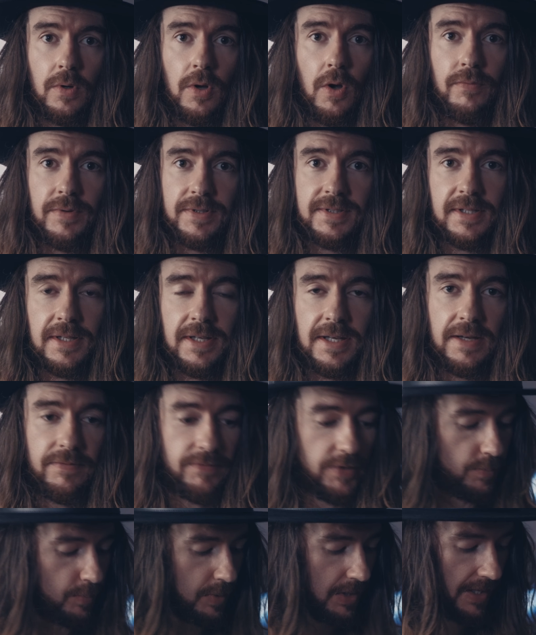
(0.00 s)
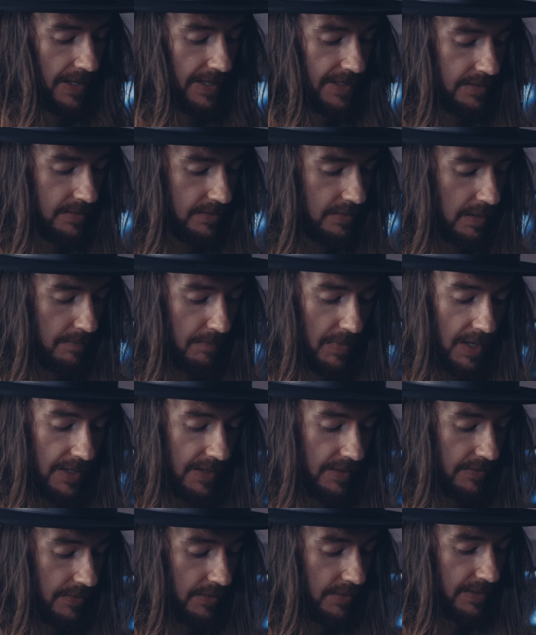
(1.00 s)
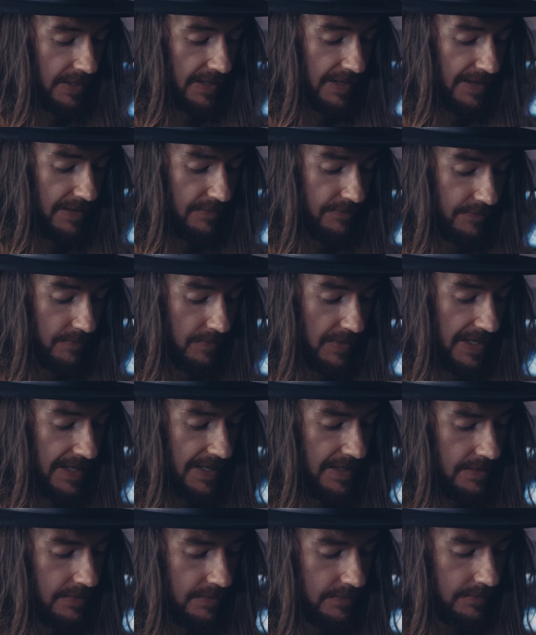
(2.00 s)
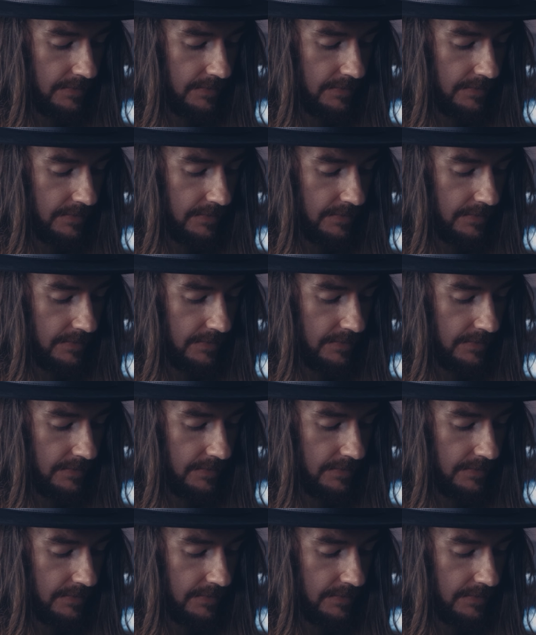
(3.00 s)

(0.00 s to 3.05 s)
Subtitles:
Obviously, if you played a minor third here from E,